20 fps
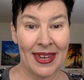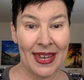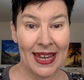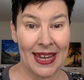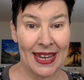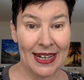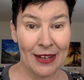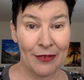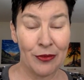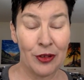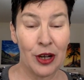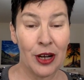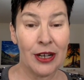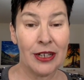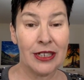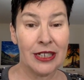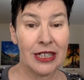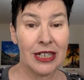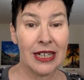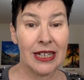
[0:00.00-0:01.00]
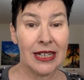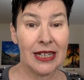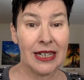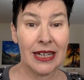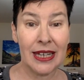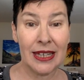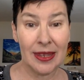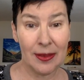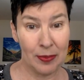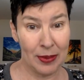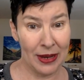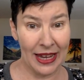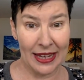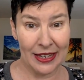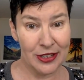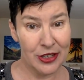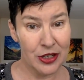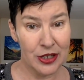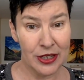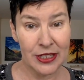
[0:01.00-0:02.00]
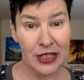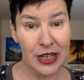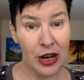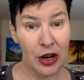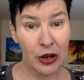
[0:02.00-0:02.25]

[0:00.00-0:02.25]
And I've talked in the past on